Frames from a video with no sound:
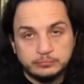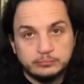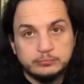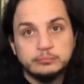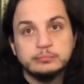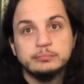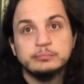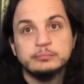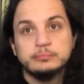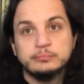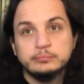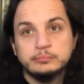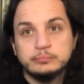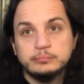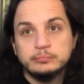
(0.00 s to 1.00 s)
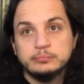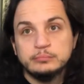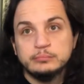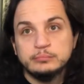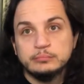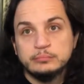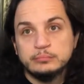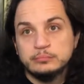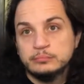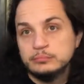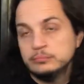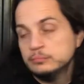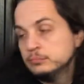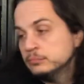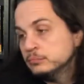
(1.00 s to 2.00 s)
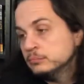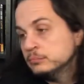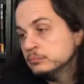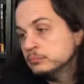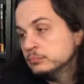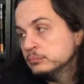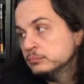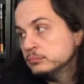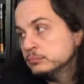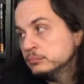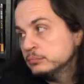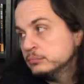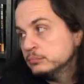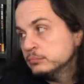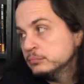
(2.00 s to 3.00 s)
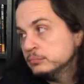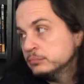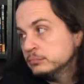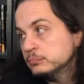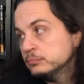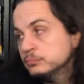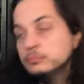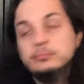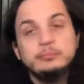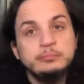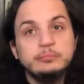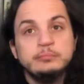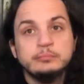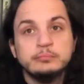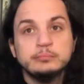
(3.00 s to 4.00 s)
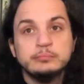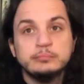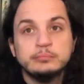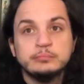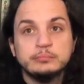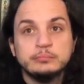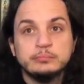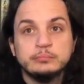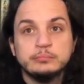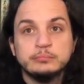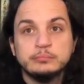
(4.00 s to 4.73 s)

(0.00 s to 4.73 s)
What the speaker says: The person shown says nothing.